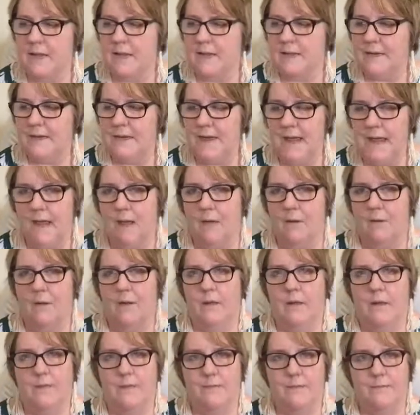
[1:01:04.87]
Now,
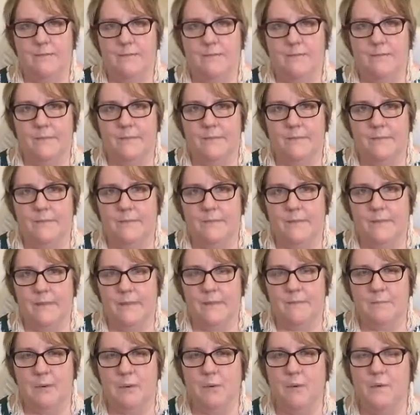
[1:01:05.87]
the
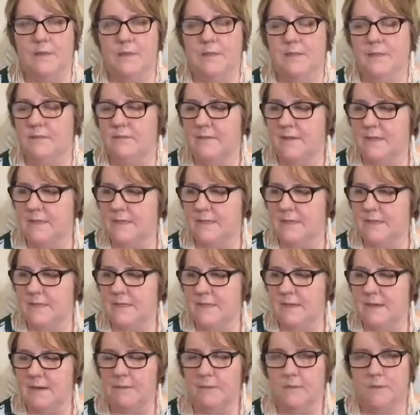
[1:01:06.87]
importance of this is
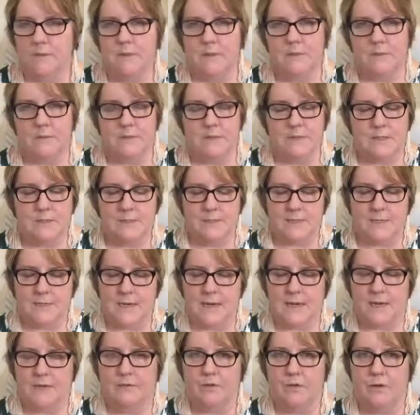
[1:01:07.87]
that it puts you into a
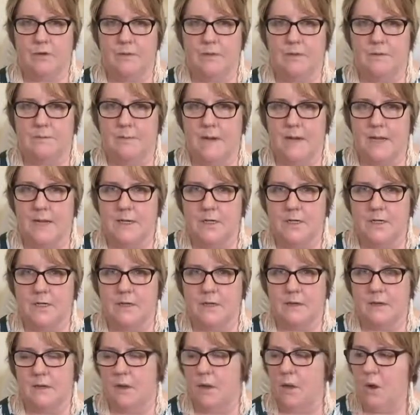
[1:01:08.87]
state of
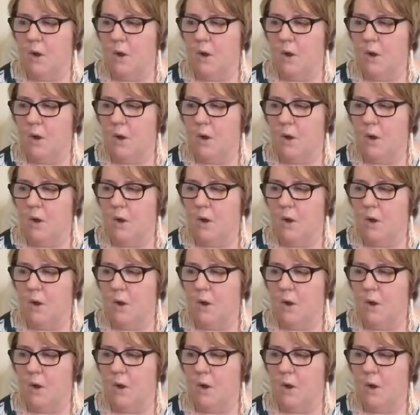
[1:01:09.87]
contemplation.